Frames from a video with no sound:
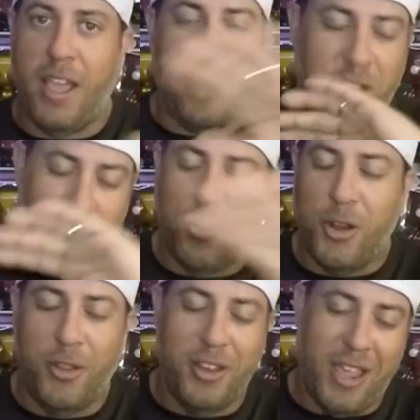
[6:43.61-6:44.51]
I don't
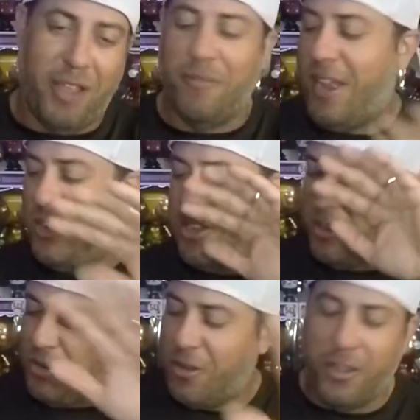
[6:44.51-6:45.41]
know the name. I
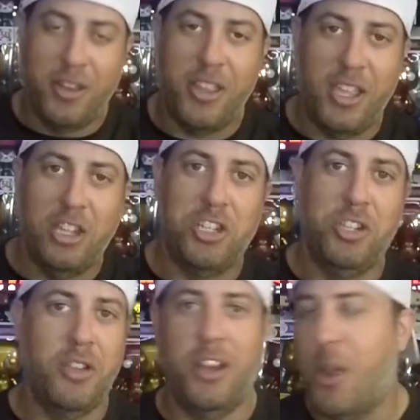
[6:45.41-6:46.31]
don't know the, the
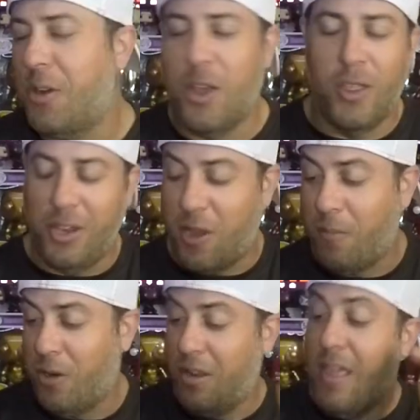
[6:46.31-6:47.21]
issue. I don't know the
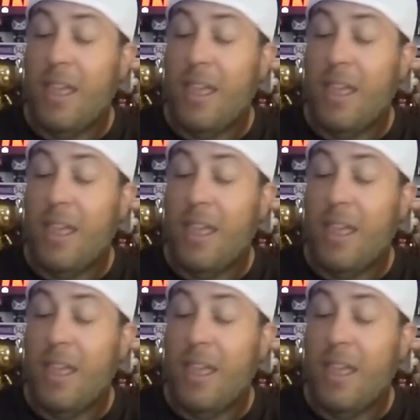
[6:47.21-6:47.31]
number.